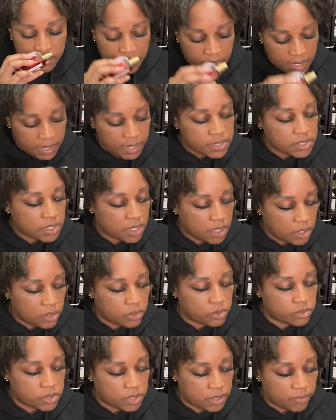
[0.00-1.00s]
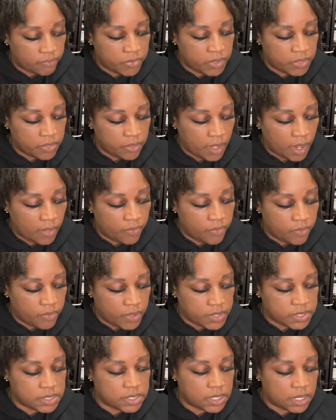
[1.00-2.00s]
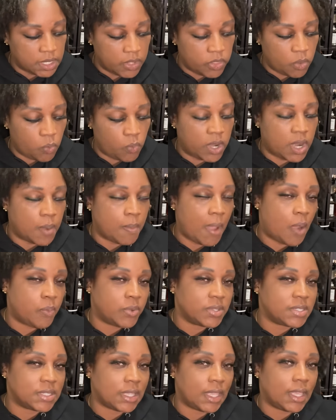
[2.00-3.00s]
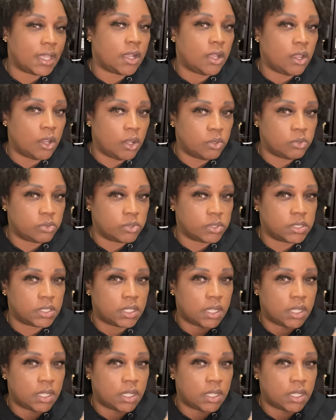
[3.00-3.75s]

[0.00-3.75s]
and it's close. Th this is another one I'm, I would say close.